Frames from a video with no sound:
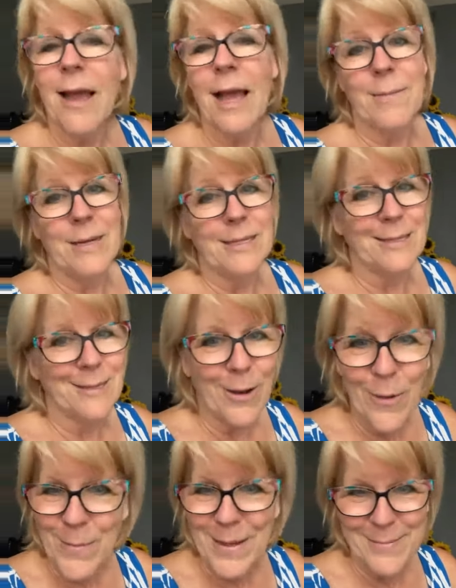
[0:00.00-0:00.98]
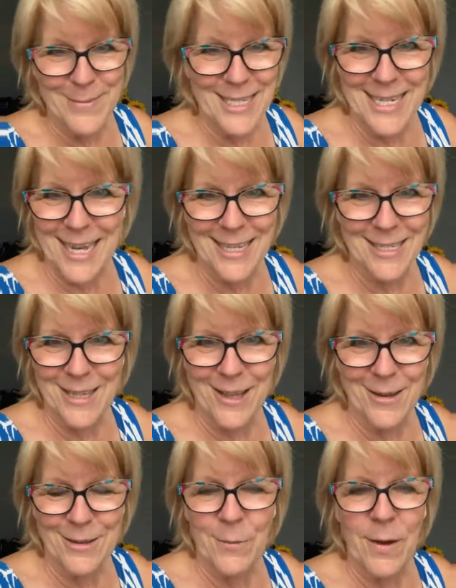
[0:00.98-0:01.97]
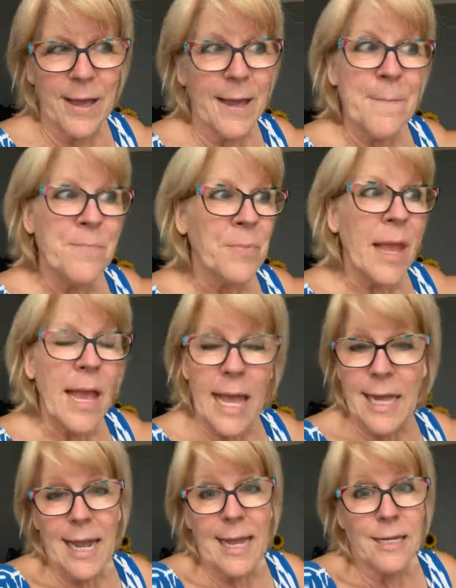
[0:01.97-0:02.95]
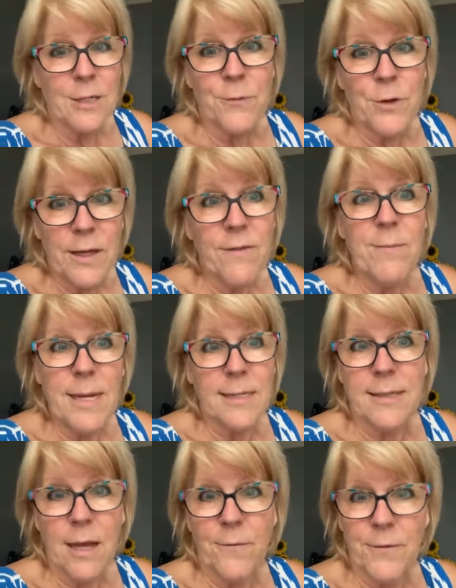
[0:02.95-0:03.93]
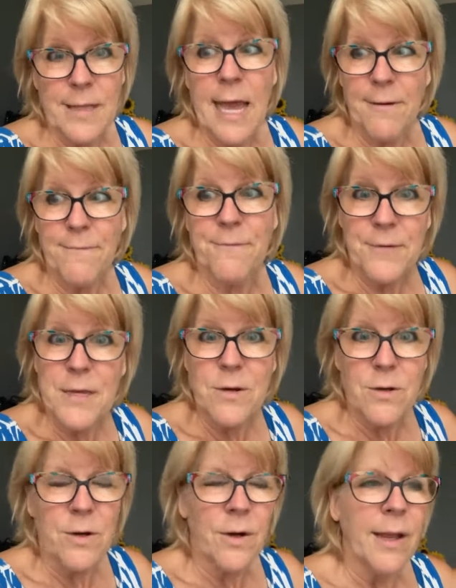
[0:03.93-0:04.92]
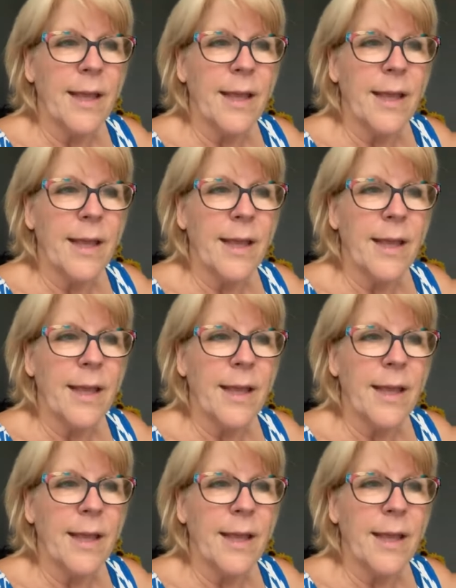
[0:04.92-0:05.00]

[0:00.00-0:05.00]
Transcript: I made so many mistakes along the way, and I had to forgive myself in that fear.